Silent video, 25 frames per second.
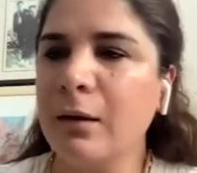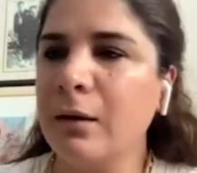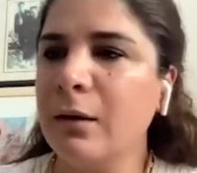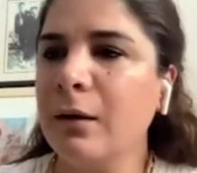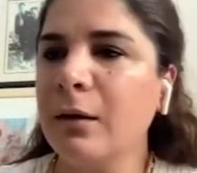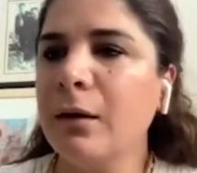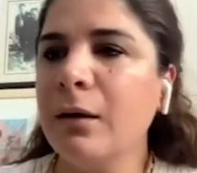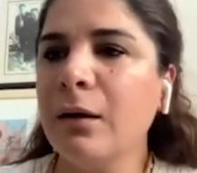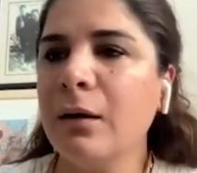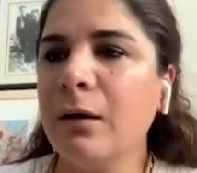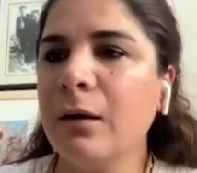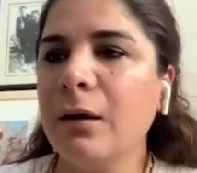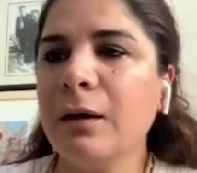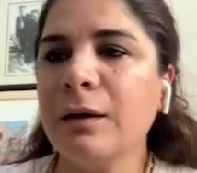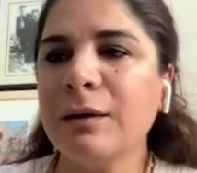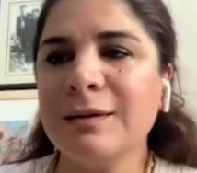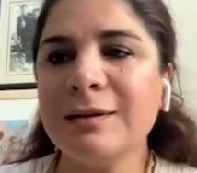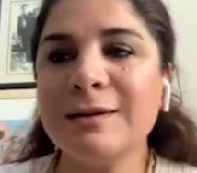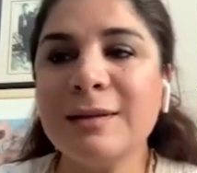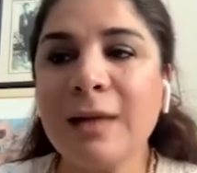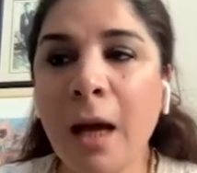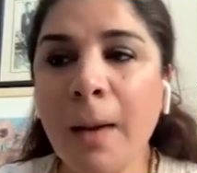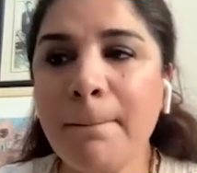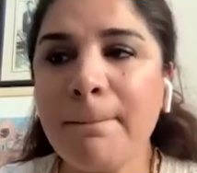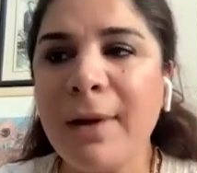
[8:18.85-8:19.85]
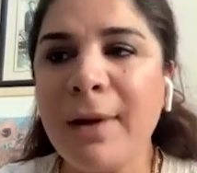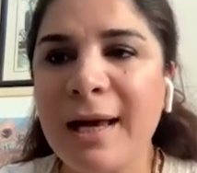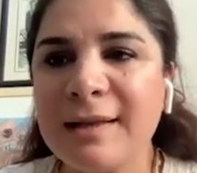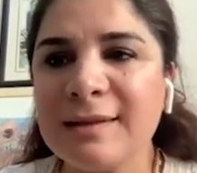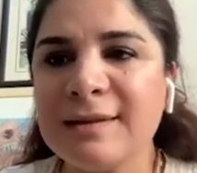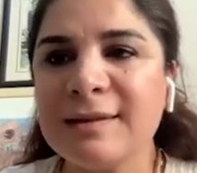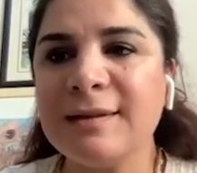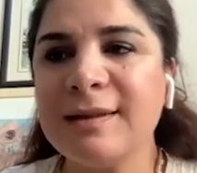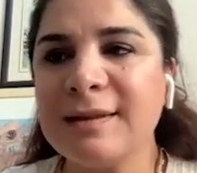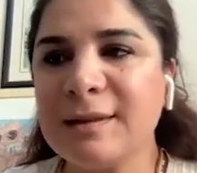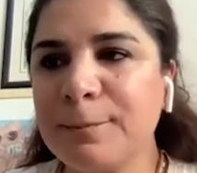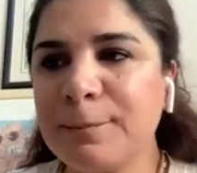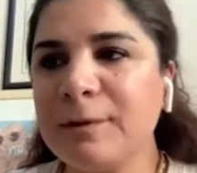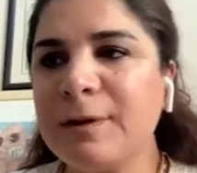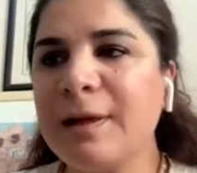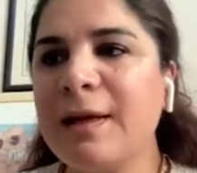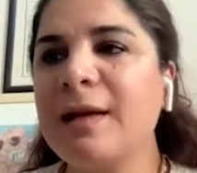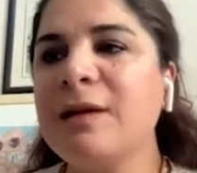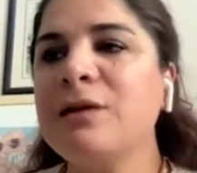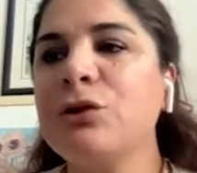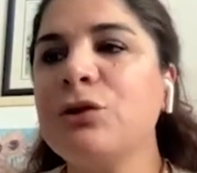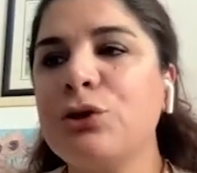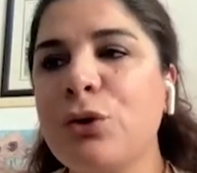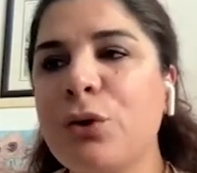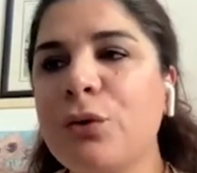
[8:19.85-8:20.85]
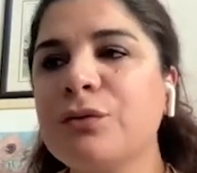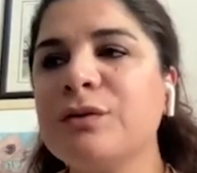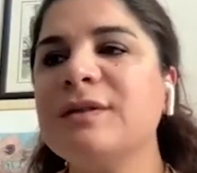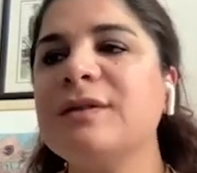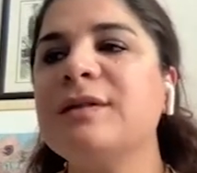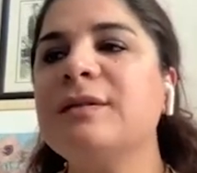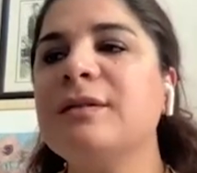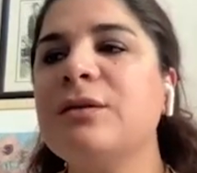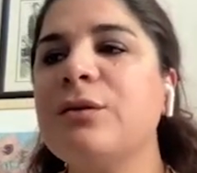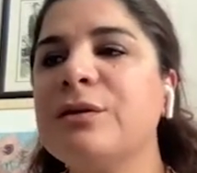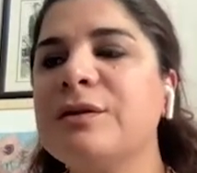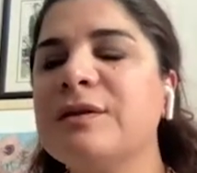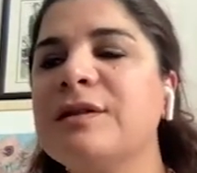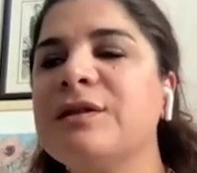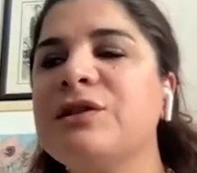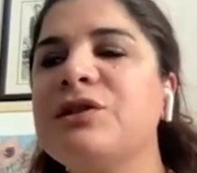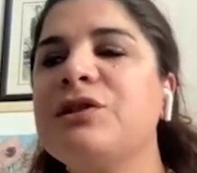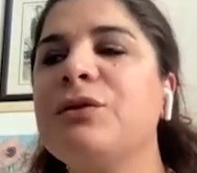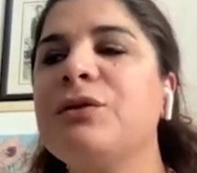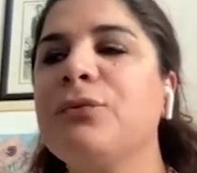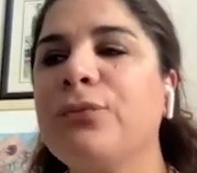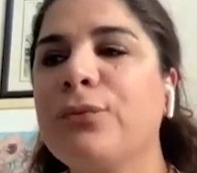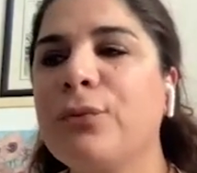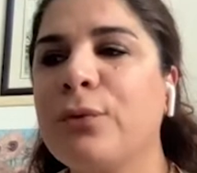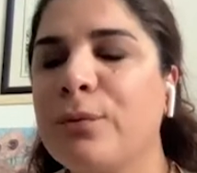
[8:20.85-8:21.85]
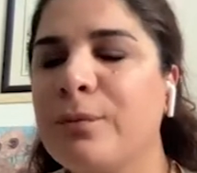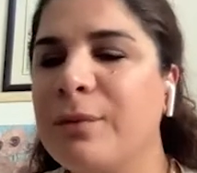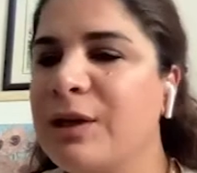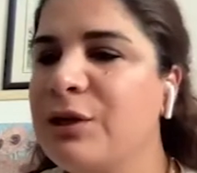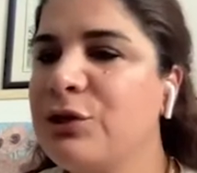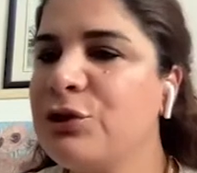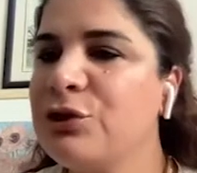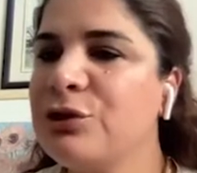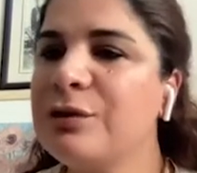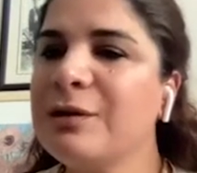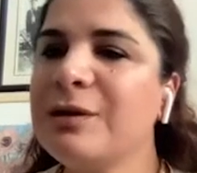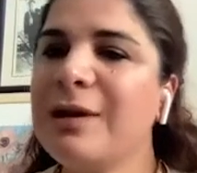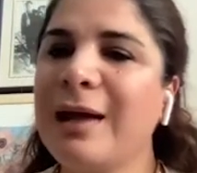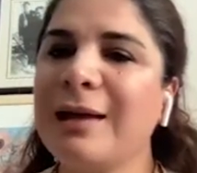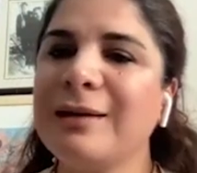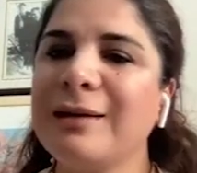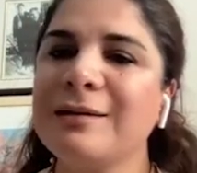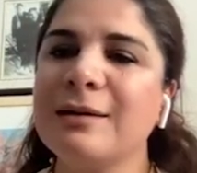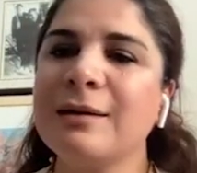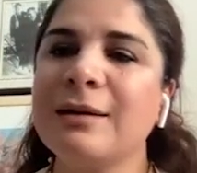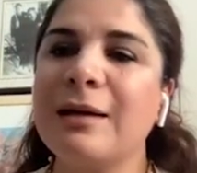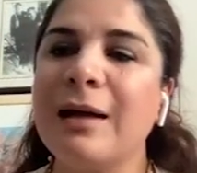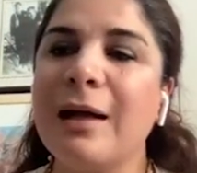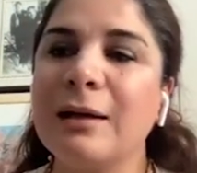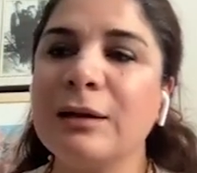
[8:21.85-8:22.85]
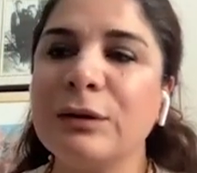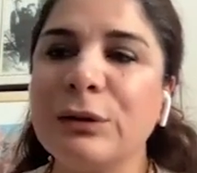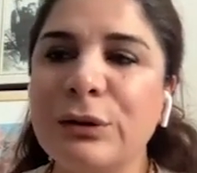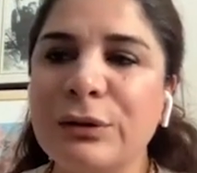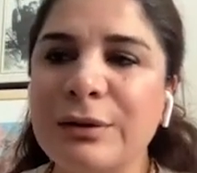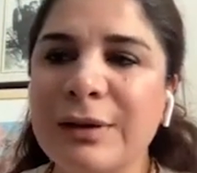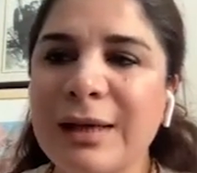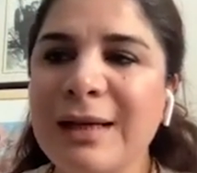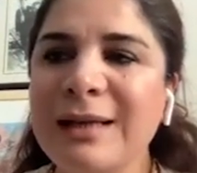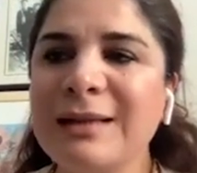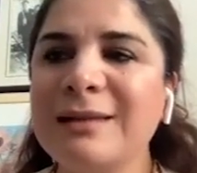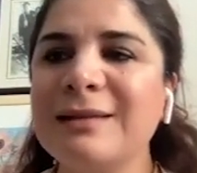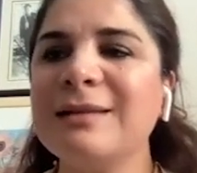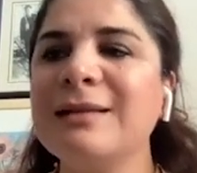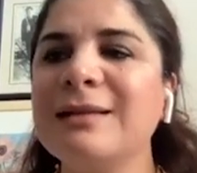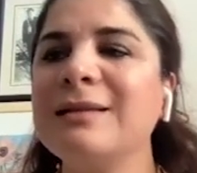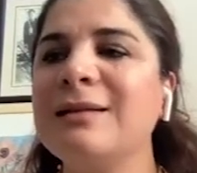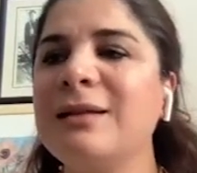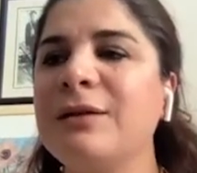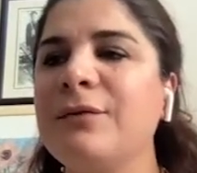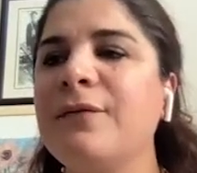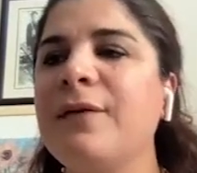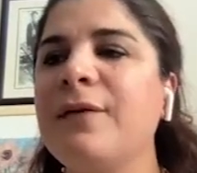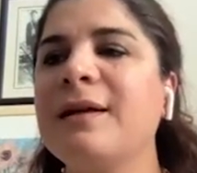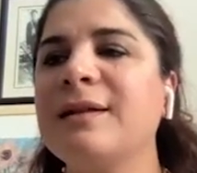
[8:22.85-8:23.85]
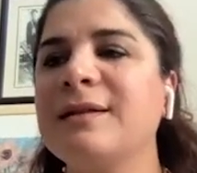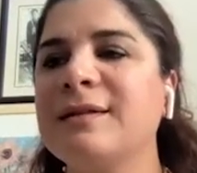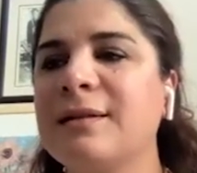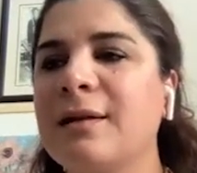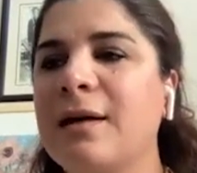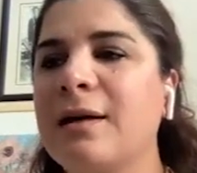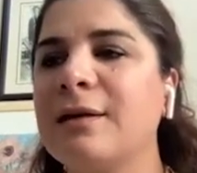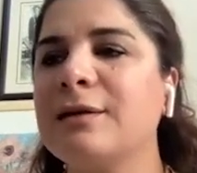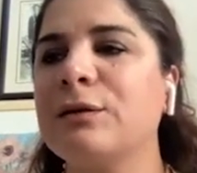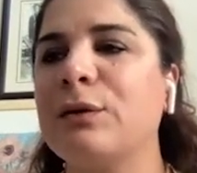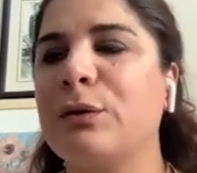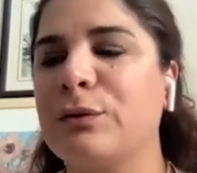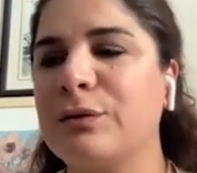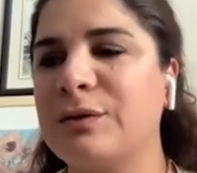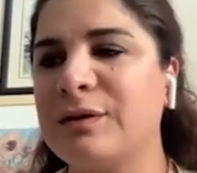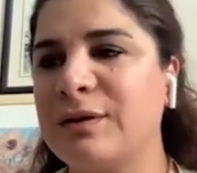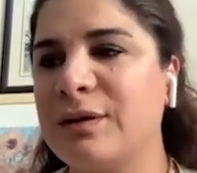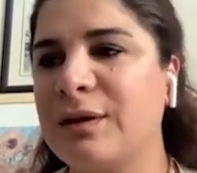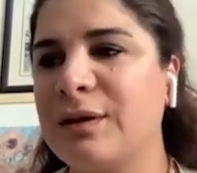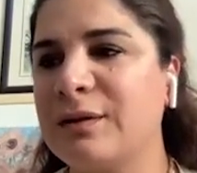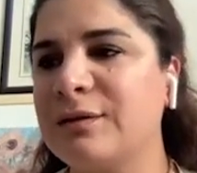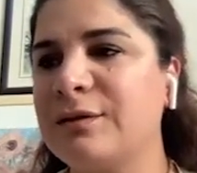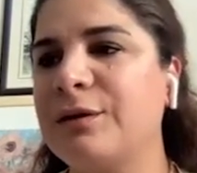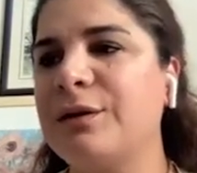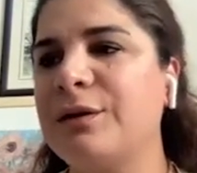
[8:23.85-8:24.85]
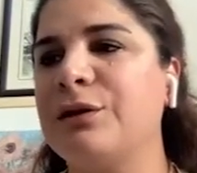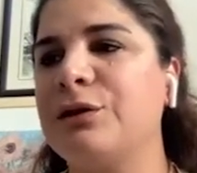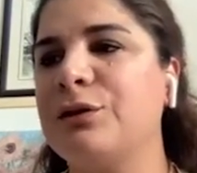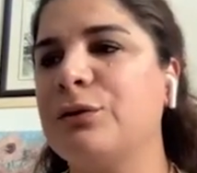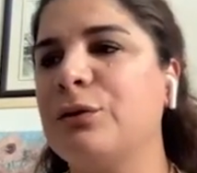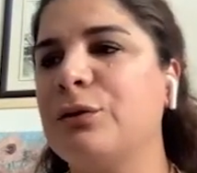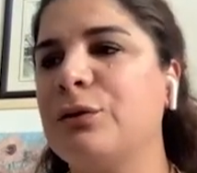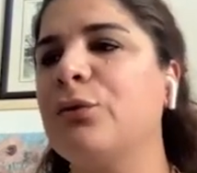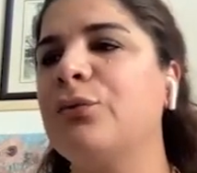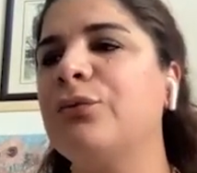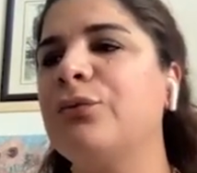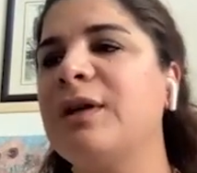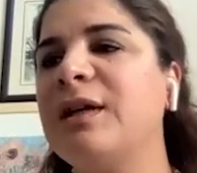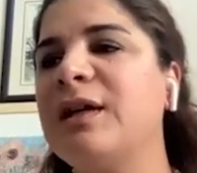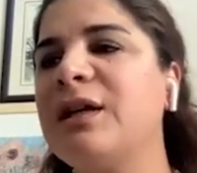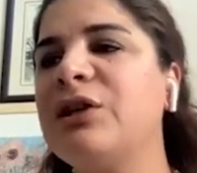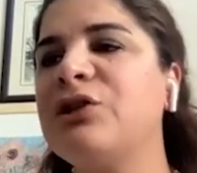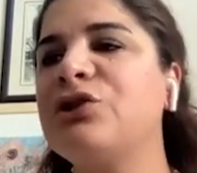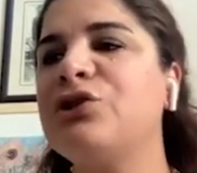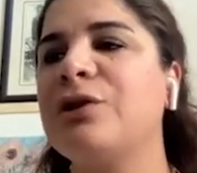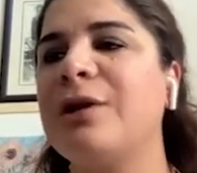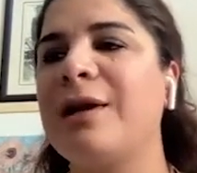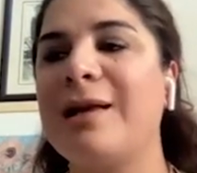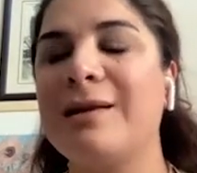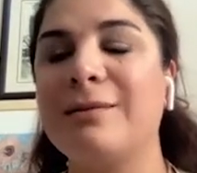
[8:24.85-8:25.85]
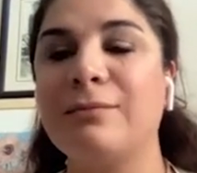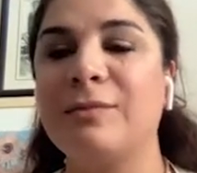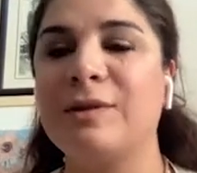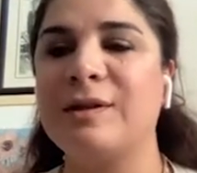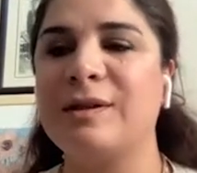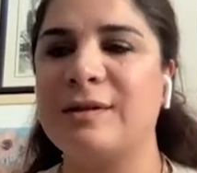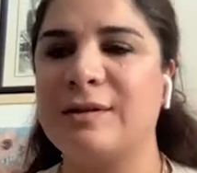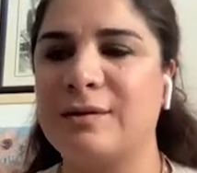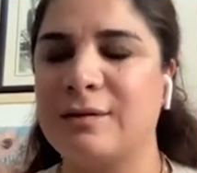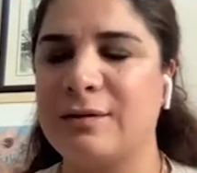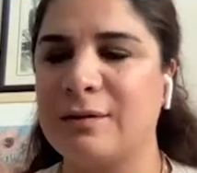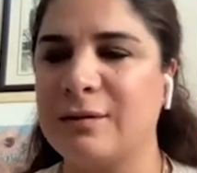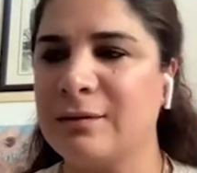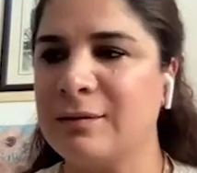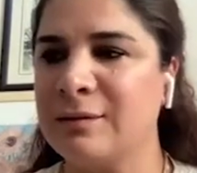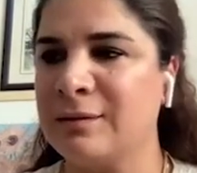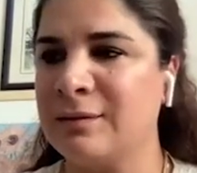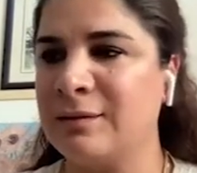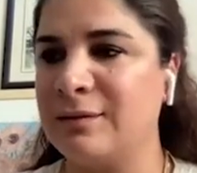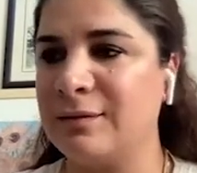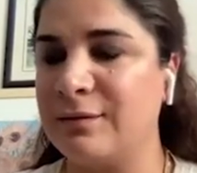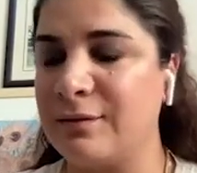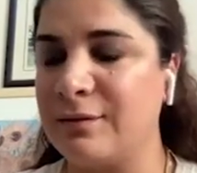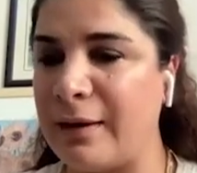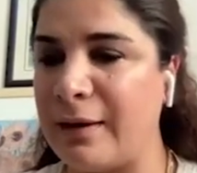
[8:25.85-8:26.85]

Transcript: The time-based display shows the dosage information and the calculated effect site concentration of each administered drug.